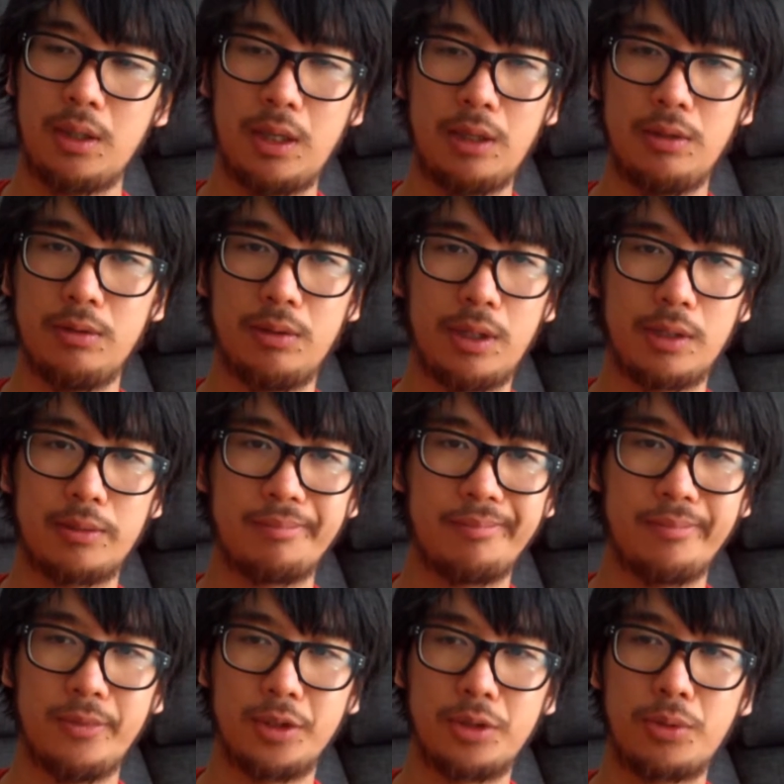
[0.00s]
And like
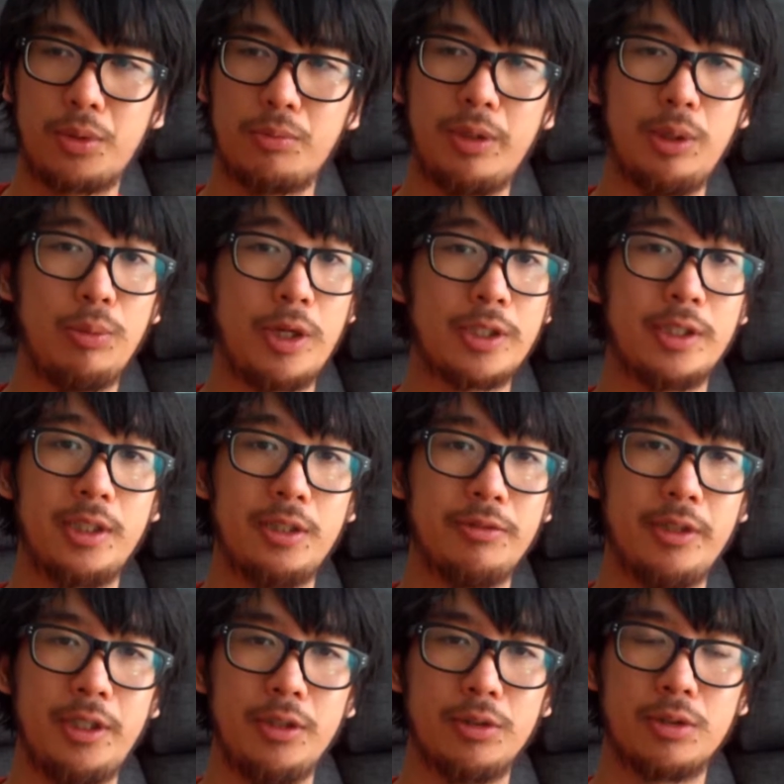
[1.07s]
there's no one really watching
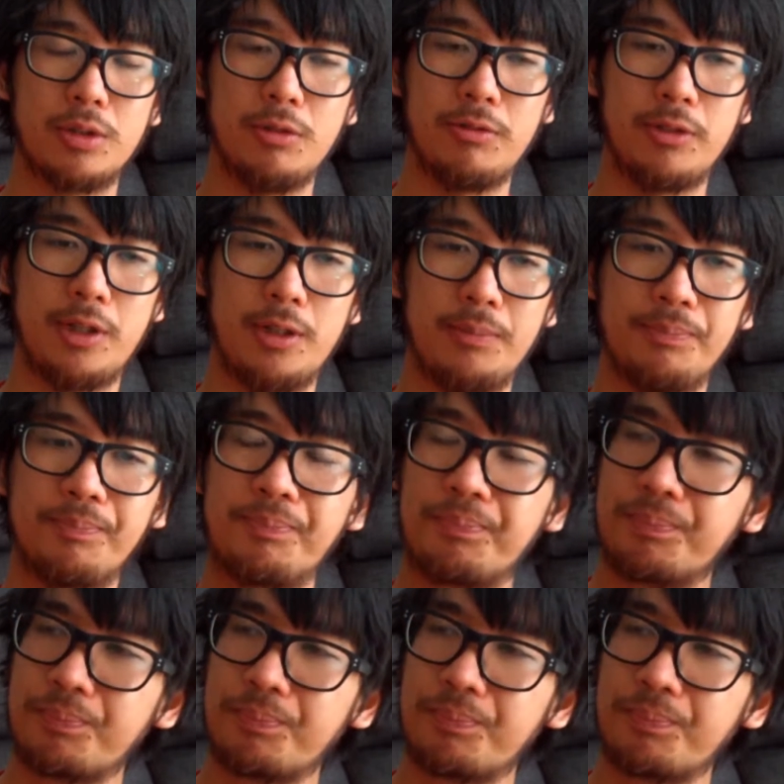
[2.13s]
these videos so far.